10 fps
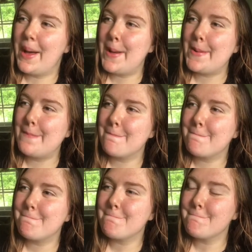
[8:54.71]

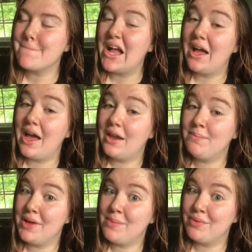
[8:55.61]
I had a
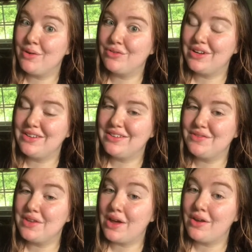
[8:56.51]
paper I was writing stuff
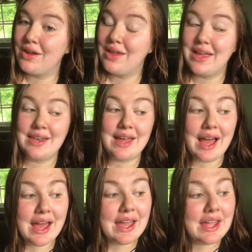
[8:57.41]
down on,
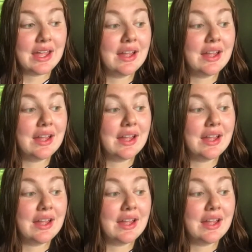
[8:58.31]
and